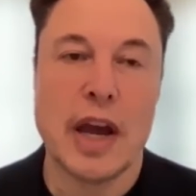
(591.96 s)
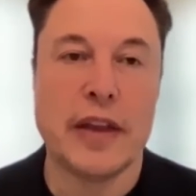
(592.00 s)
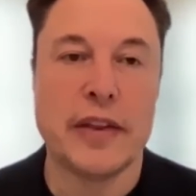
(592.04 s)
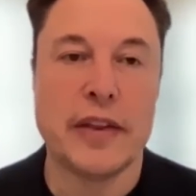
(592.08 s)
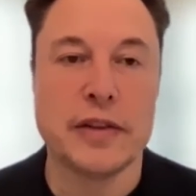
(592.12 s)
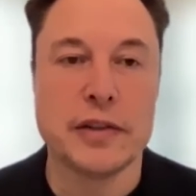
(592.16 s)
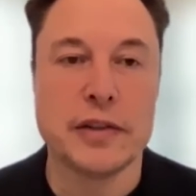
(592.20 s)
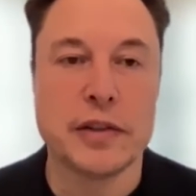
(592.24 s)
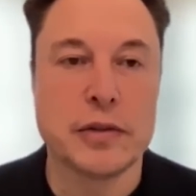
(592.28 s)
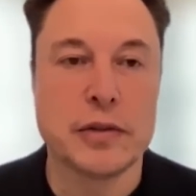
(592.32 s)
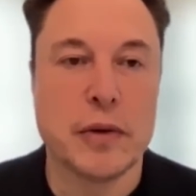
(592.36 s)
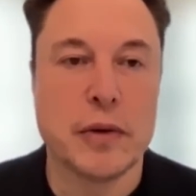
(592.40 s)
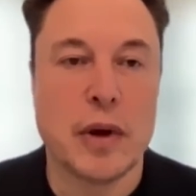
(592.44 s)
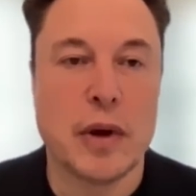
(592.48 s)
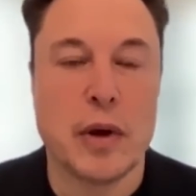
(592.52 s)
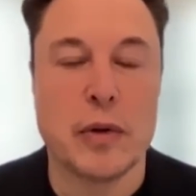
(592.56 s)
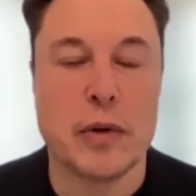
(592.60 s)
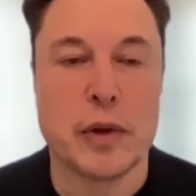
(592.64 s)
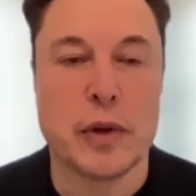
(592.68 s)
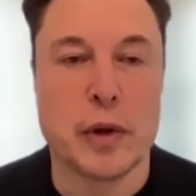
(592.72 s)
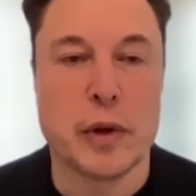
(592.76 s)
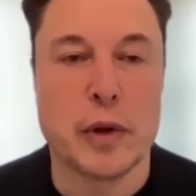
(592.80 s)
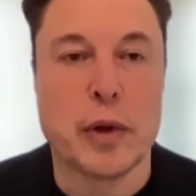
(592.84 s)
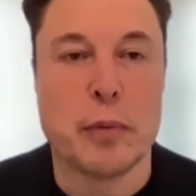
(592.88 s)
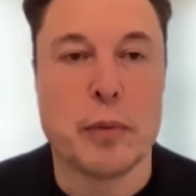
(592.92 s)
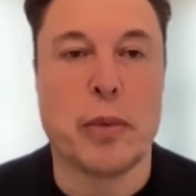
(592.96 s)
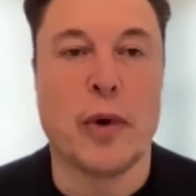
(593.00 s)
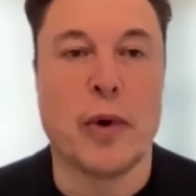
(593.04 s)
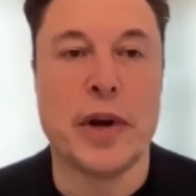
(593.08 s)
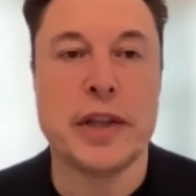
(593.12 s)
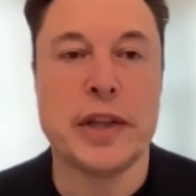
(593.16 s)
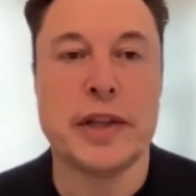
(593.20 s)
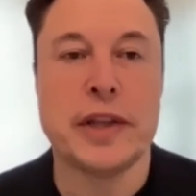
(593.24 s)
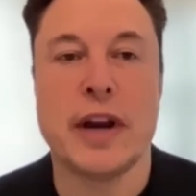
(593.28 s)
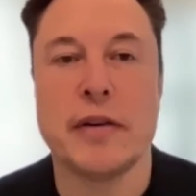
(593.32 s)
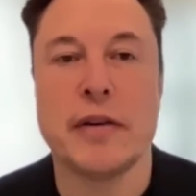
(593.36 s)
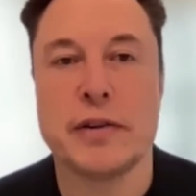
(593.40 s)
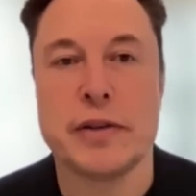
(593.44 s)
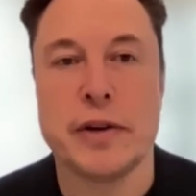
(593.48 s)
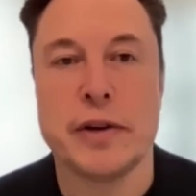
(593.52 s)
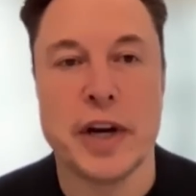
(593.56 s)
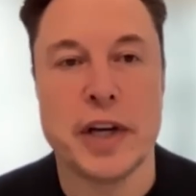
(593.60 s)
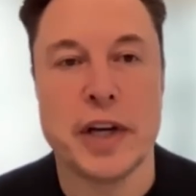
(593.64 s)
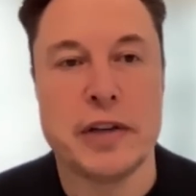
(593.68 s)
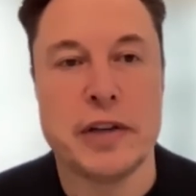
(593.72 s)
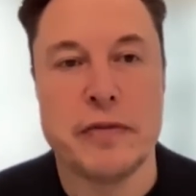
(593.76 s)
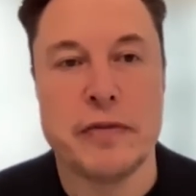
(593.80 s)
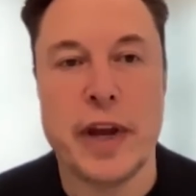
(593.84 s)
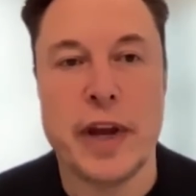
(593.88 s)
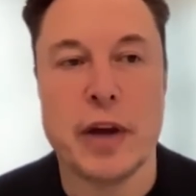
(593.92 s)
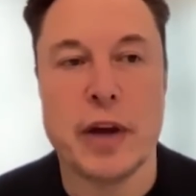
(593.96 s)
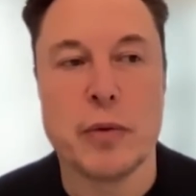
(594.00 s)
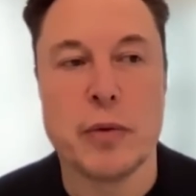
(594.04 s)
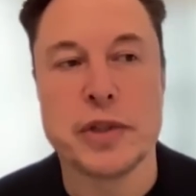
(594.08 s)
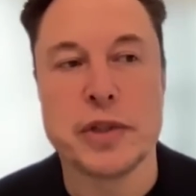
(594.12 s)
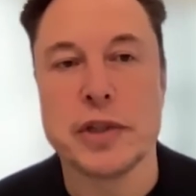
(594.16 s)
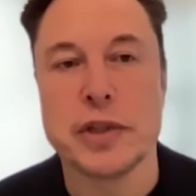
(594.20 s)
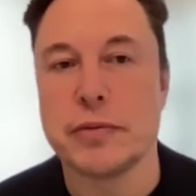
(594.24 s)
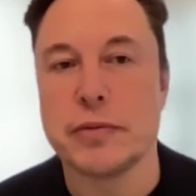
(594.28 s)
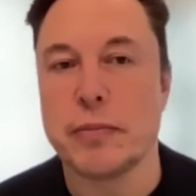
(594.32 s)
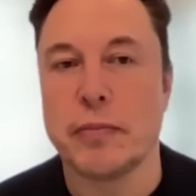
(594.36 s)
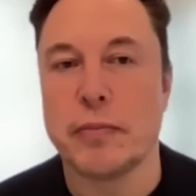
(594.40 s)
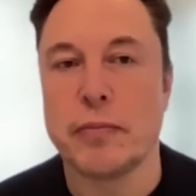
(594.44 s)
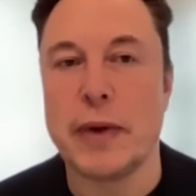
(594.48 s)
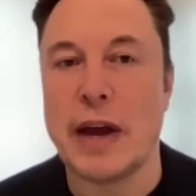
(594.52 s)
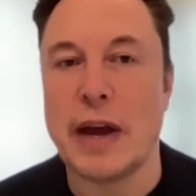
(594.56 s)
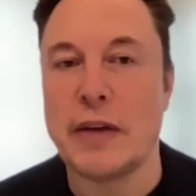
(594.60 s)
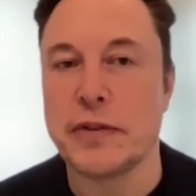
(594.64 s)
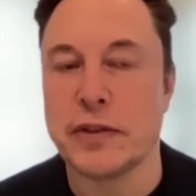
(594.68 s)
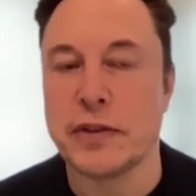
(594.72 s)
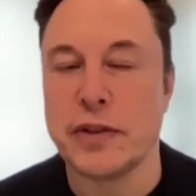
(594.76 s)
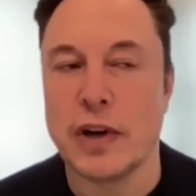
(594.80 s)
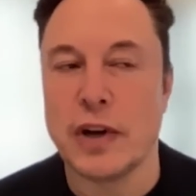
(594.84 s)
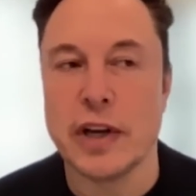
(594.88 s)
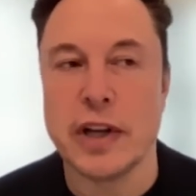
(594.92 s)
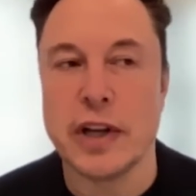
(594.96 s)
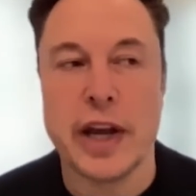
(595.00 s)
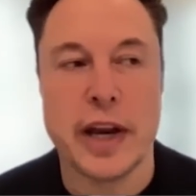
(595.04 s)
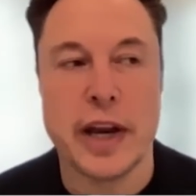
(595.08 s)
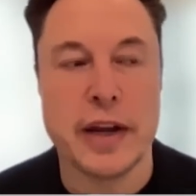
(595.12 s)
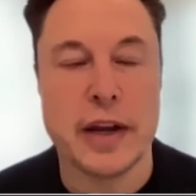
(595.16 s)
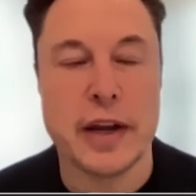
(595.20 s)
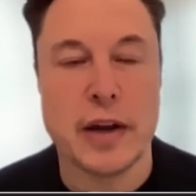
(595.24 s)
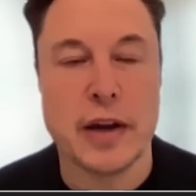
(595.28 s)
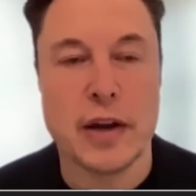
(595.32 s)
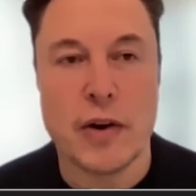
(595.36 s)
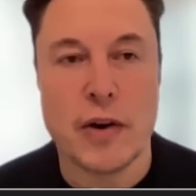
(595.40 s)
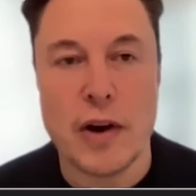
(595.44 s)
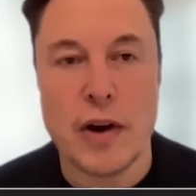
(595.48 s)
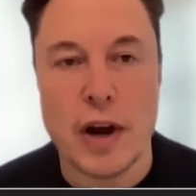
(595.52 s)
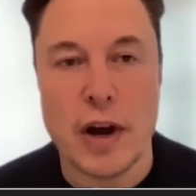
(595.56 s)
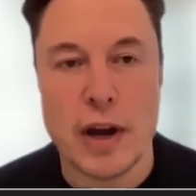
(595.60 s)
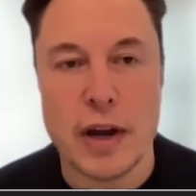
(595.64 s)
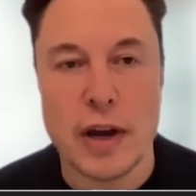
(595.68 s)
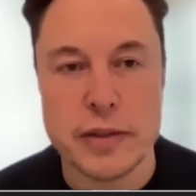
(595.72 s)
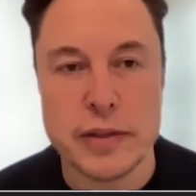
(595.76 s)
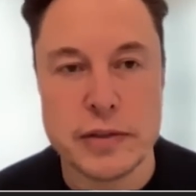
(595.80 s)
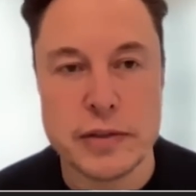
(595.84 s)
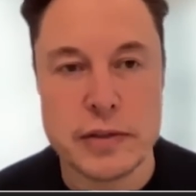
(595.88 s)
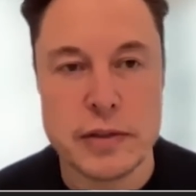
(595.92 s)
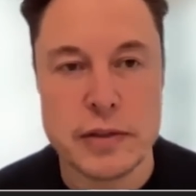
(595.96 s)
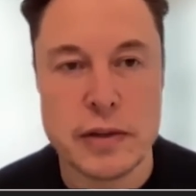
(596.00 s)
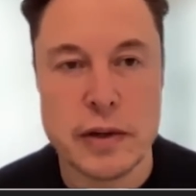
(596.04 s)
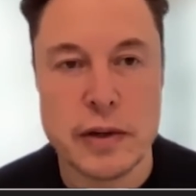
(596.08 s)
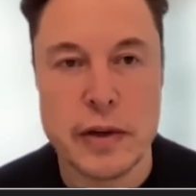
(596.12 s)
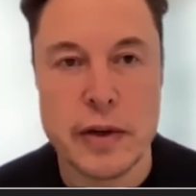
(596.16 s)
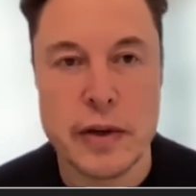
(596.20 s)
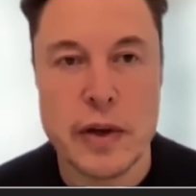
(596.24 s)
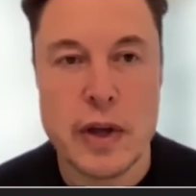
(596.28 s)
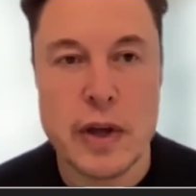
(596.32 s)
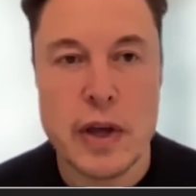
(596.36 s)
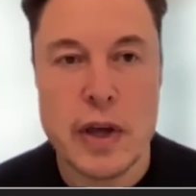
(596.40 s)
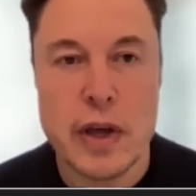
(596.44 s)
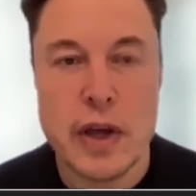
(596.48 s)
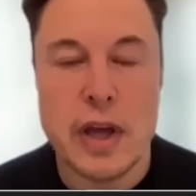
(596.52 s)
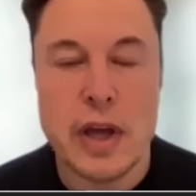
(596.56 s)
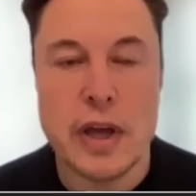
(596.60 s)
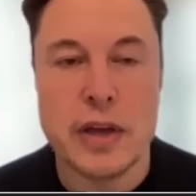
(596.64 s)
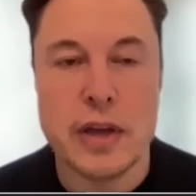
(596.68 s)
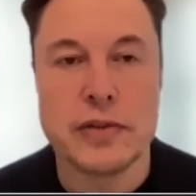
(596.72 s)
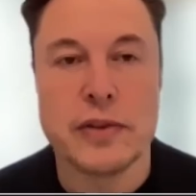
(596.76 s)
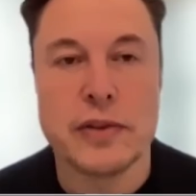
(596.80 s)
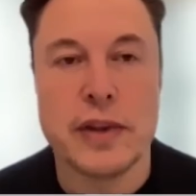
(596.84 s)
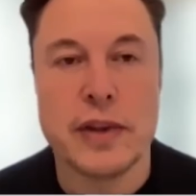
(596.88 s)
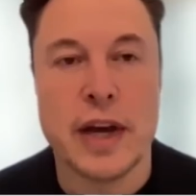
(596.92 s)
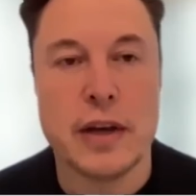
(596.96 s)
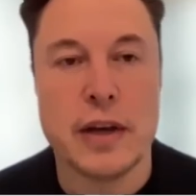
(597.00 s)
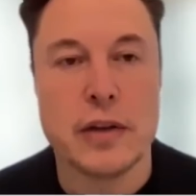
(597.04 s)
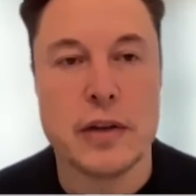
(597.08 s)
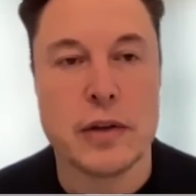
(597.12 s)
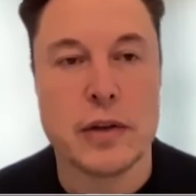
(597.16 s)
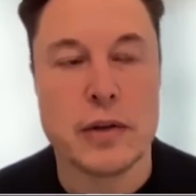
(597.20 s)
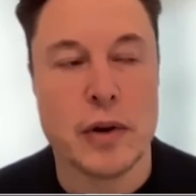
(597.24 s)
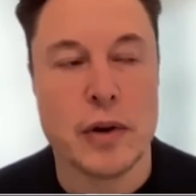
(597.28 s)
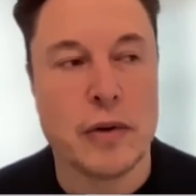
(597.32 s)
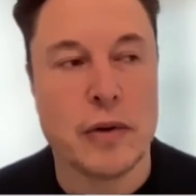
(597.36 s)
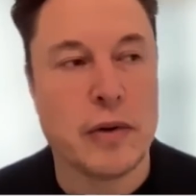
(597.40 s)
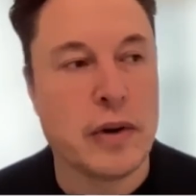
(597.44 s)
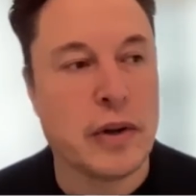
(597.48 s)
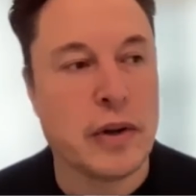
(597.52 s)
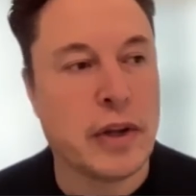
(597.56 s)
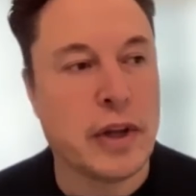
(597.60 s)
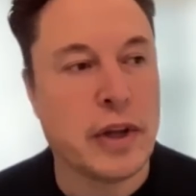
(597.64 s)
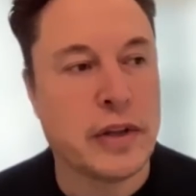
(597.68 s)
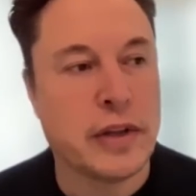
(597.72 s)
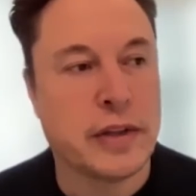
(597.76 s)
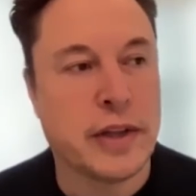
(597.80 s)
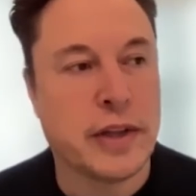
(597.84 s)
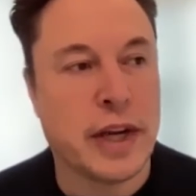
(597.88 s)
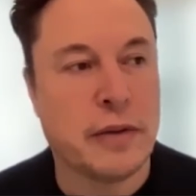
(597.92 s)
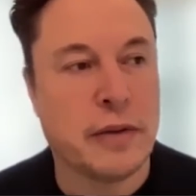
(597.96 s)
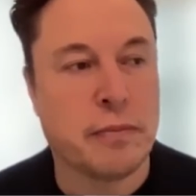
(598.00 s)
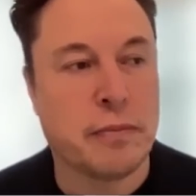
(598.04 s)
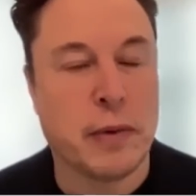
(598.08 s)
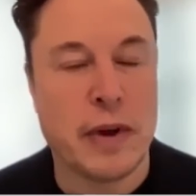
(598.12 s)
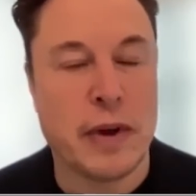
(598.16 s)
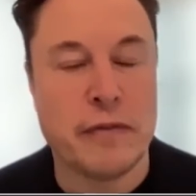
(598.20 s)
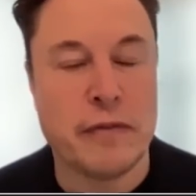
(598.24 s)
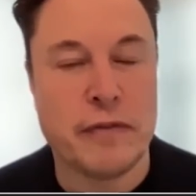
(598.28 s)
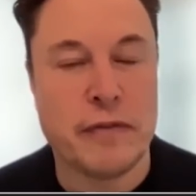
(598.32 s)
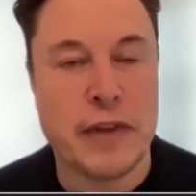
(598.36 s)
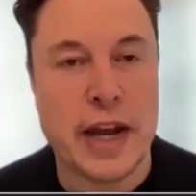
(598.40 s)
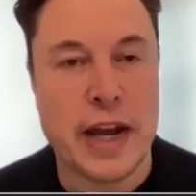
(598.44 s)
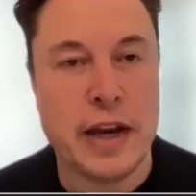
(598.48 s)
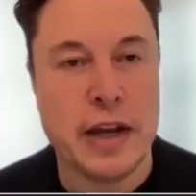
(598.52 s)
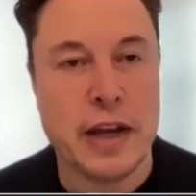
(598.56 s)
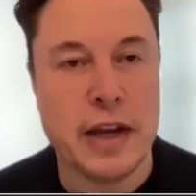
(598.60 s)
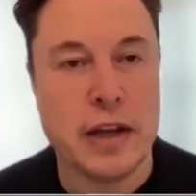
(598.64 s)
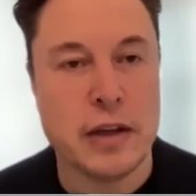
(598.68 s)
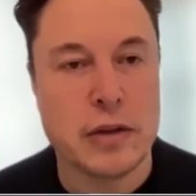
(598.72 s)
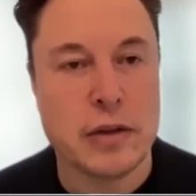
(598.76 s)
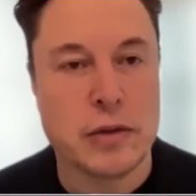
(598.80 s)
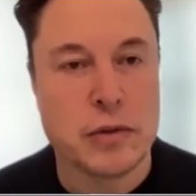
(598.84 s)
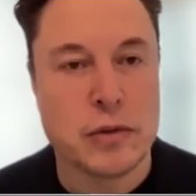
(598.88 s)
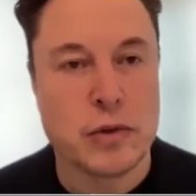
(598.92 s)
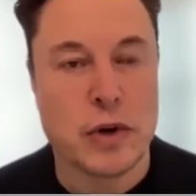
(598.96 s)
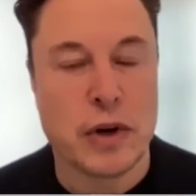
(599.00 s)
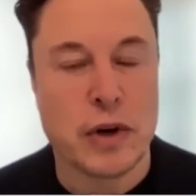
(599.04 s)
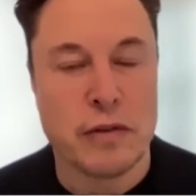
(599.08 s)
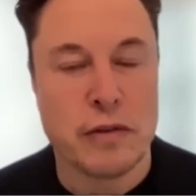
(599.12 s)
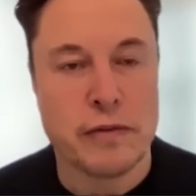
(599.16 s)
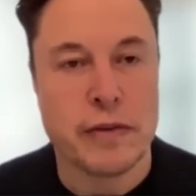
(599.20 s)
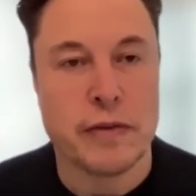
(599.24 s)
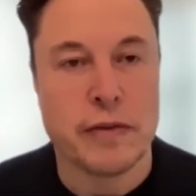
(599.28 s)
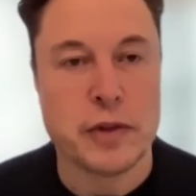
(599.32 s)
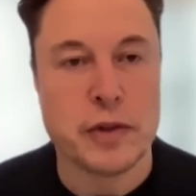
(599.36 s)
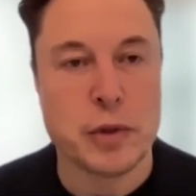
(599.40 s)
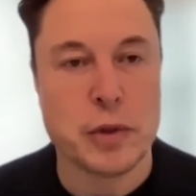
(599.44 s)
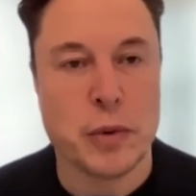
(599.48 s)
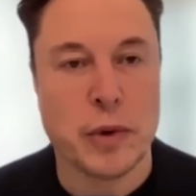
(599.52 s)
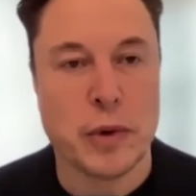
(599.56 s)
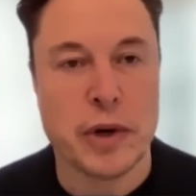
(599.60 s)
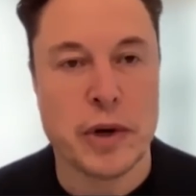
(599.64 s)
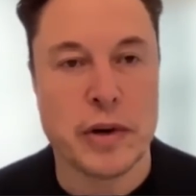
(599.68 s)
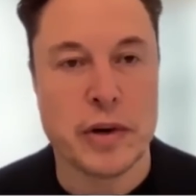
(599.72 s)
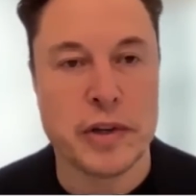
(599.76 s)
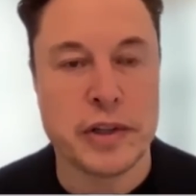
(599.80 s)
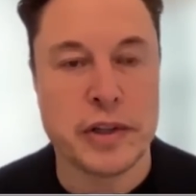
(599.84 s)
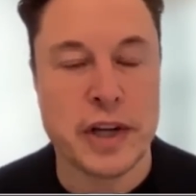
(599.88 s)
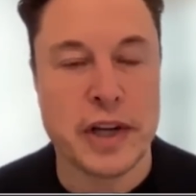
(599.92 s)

And this is the, the point that I'm trying to make, which is perhaps not getting across, is that there, is that banning Trump from Twitter